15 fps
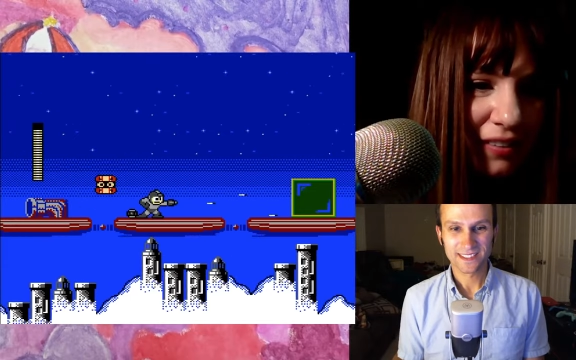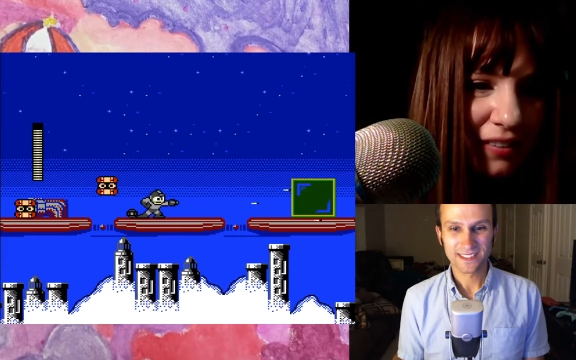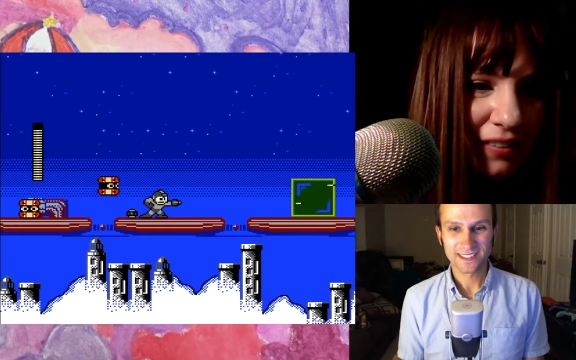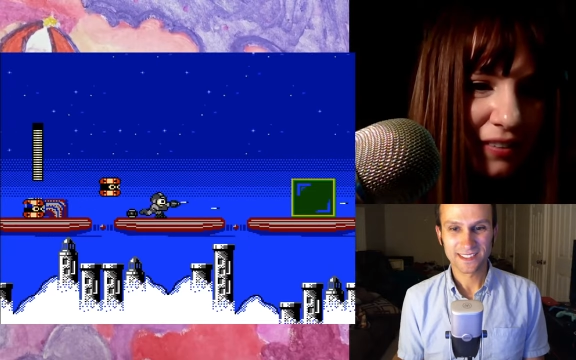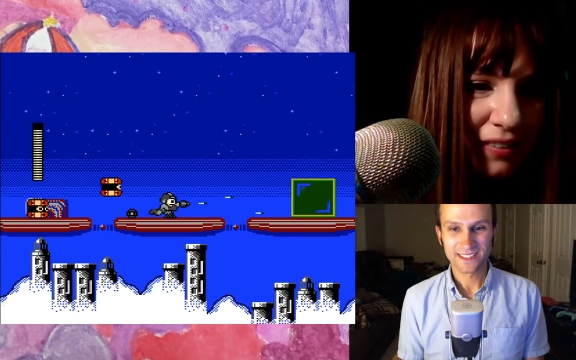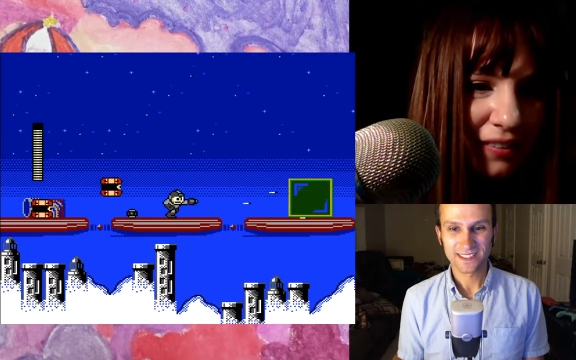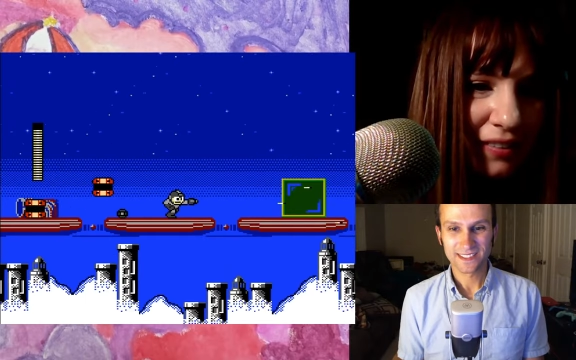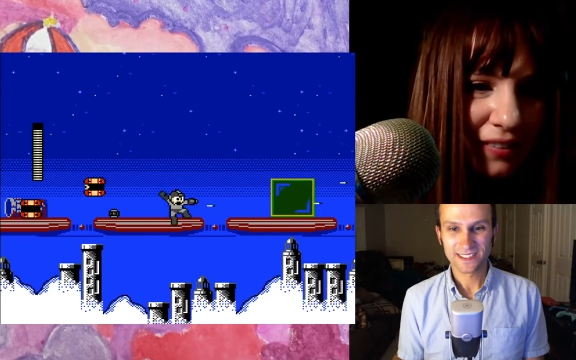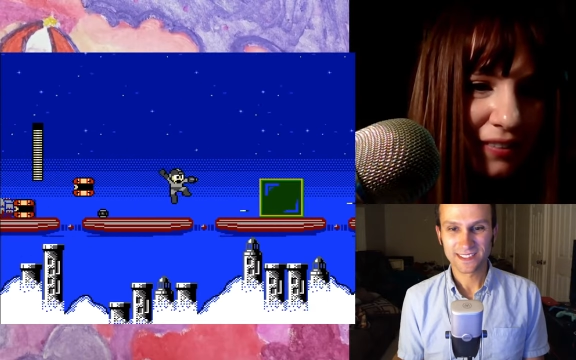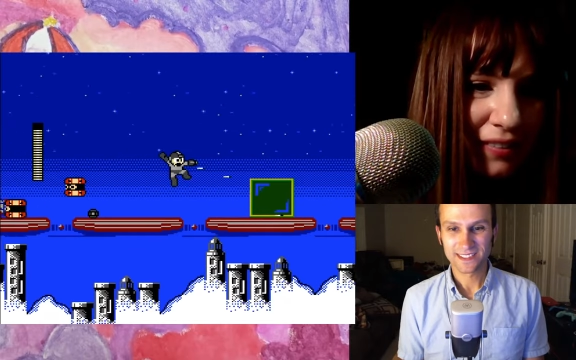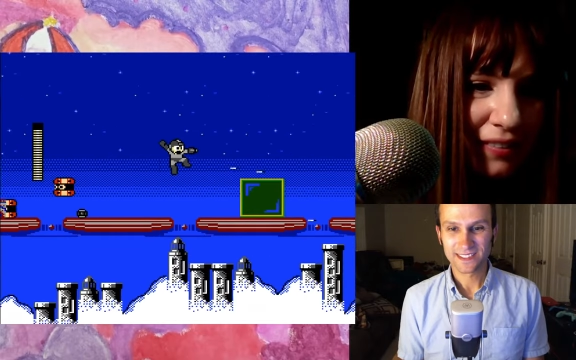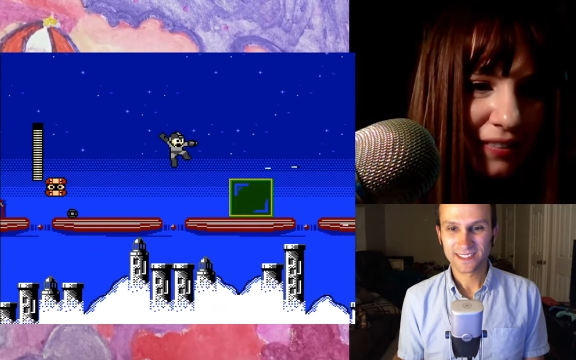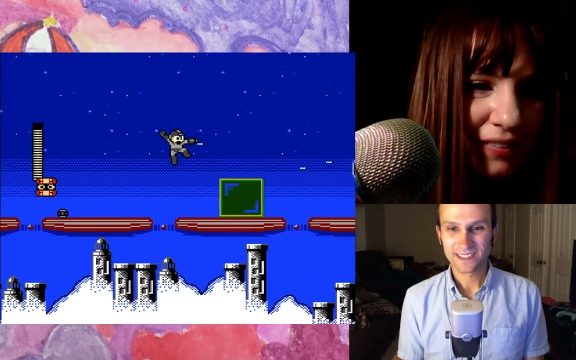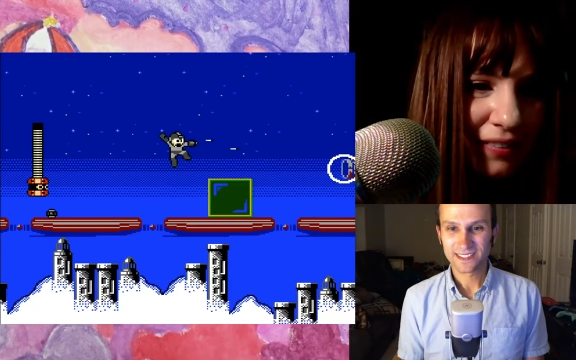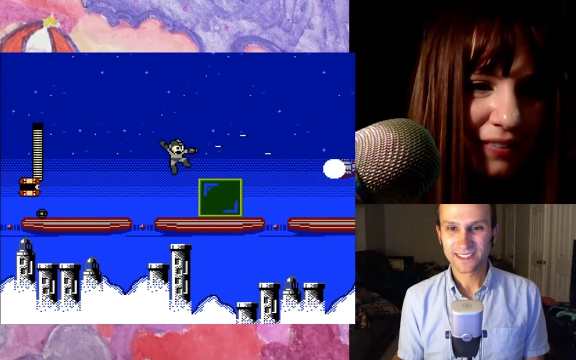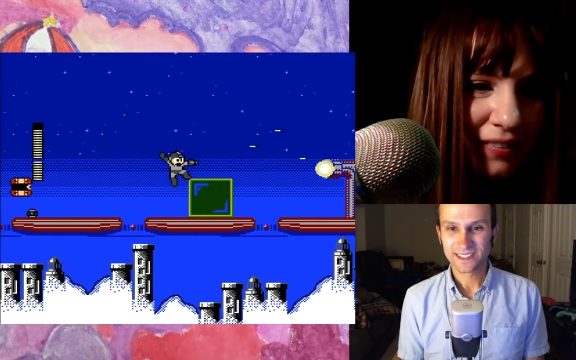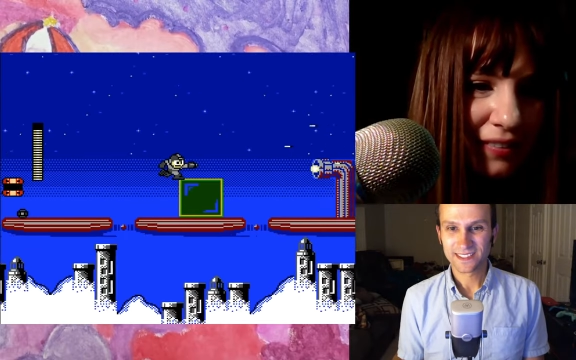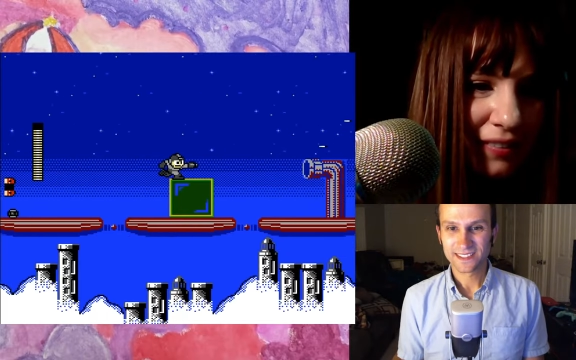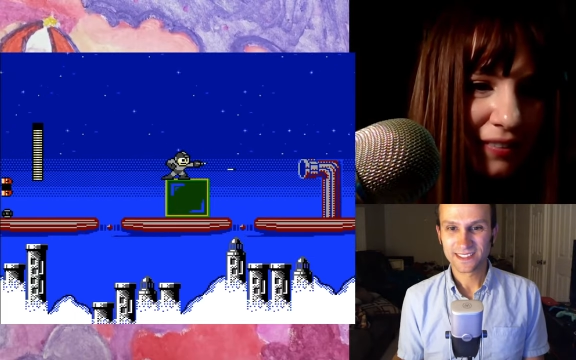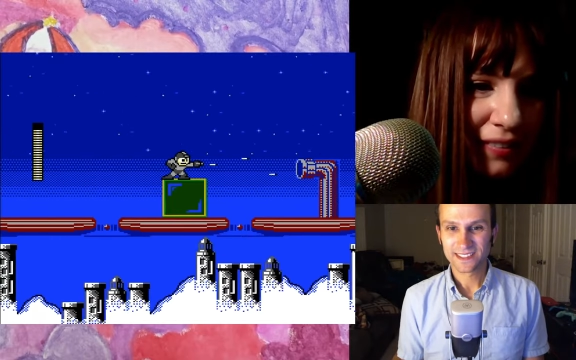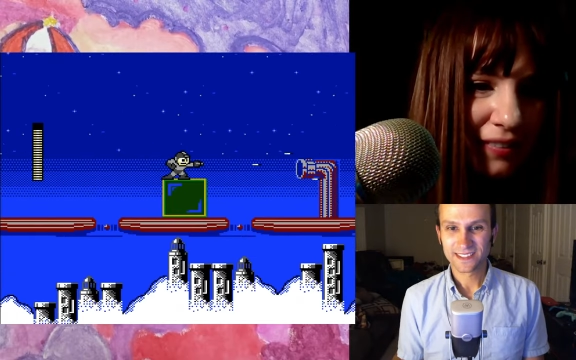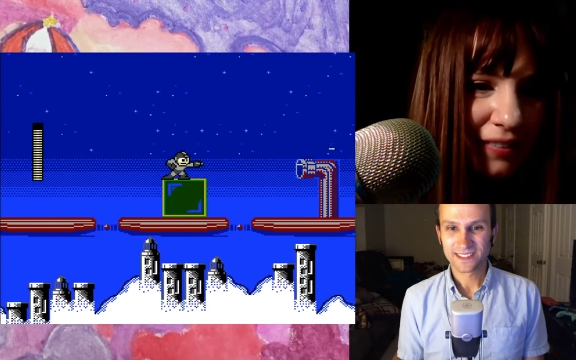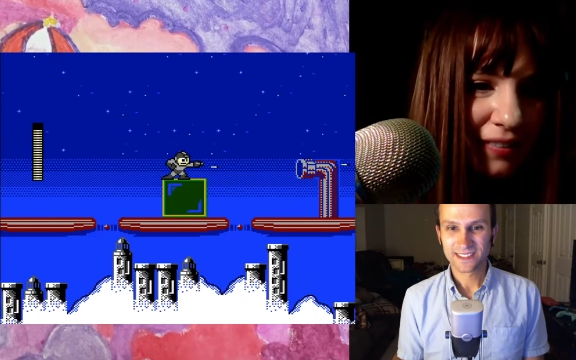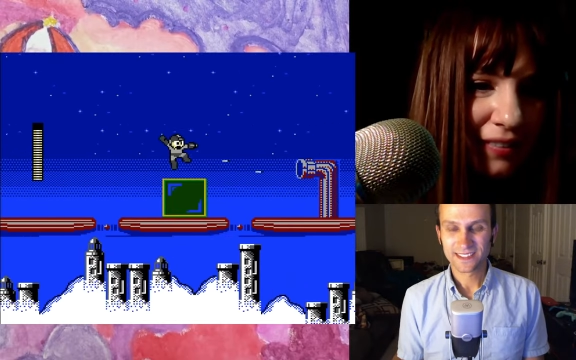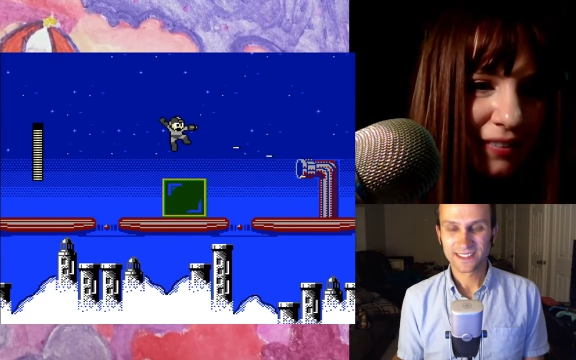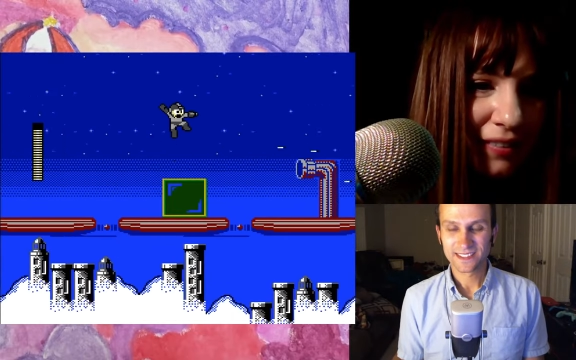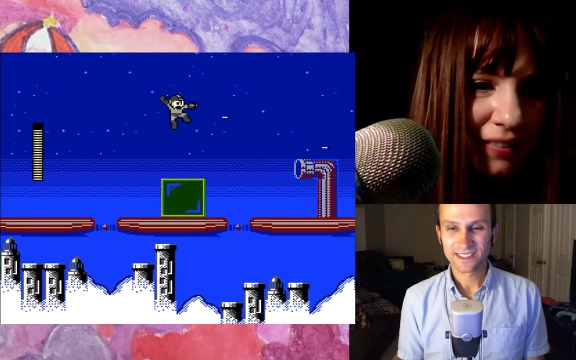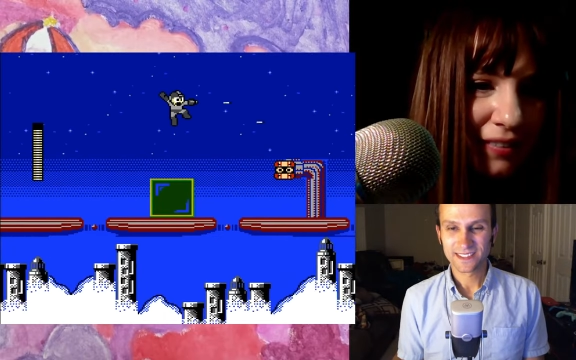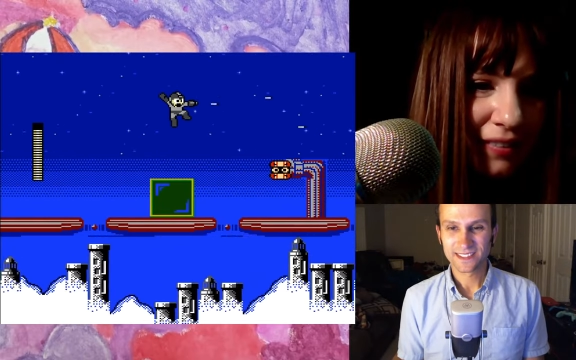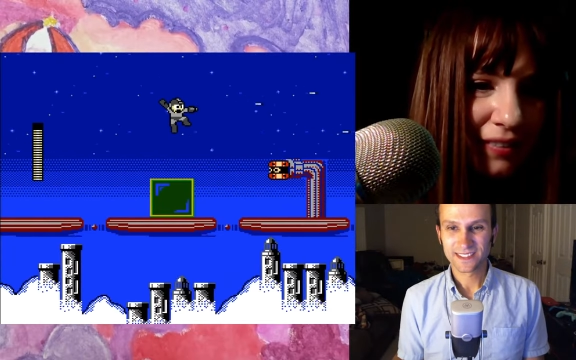
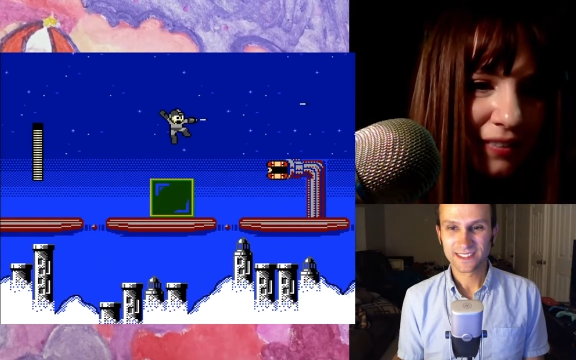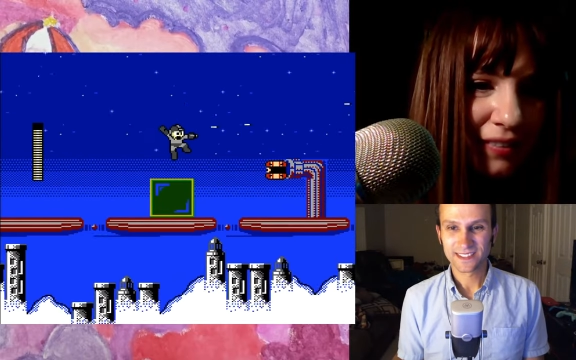Nothing is said.